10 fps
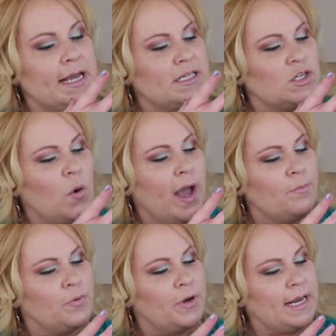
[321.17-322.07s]
It's
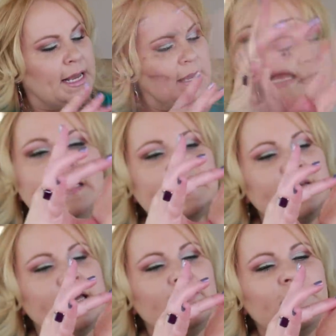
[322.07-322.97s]
quite pretty. It is,
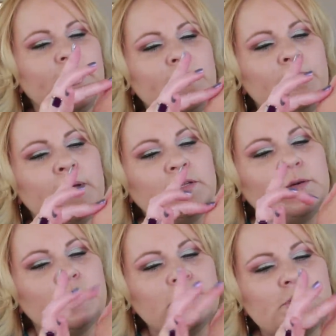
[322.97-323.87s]
again, very
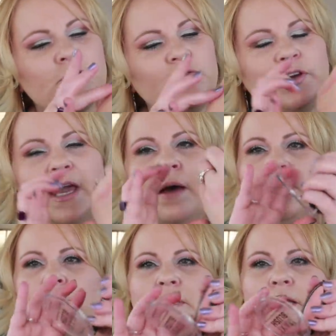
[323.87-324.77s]
buildable. So if you
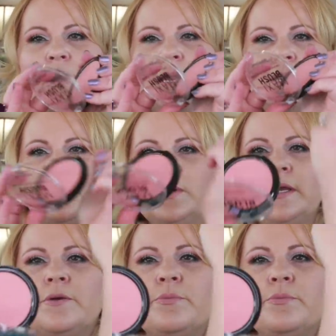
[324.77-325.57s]
kept building on it, you would get